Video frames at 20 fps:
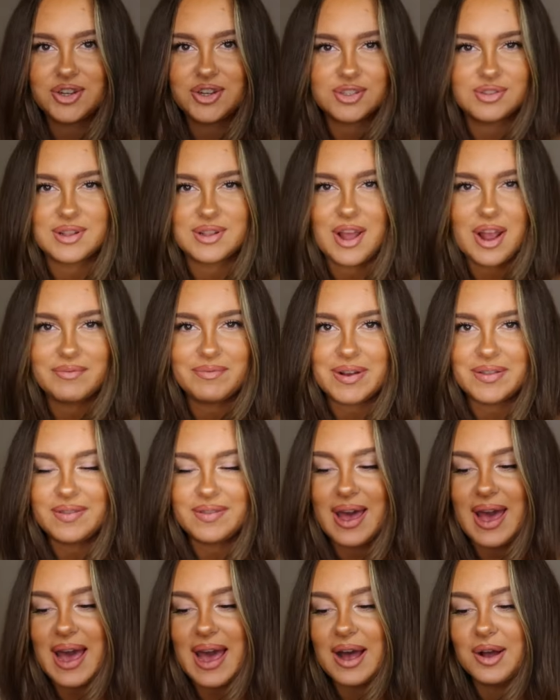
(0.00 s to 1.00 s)
just lying around
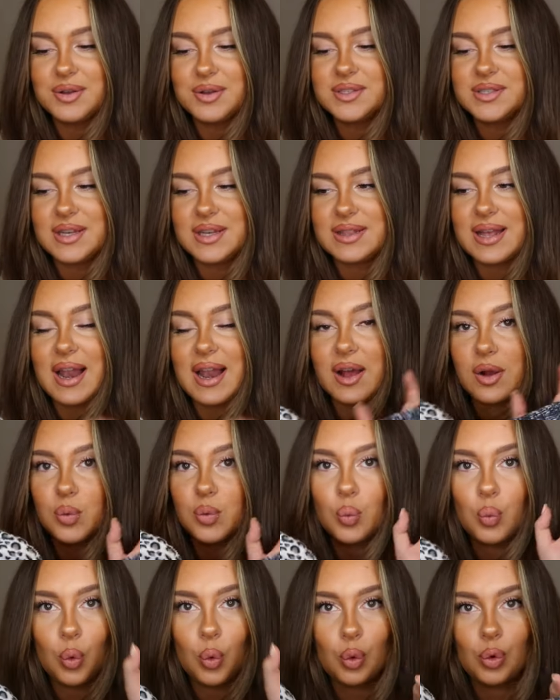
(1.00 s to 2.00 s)
their house, and they're like
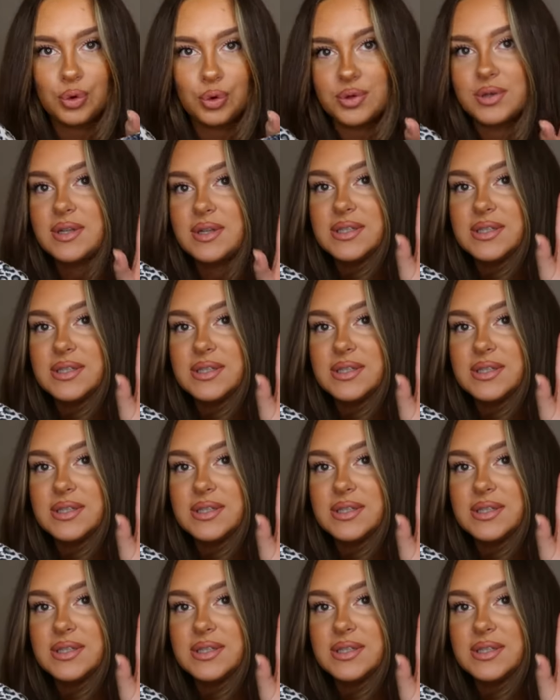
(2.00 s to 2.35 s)
worn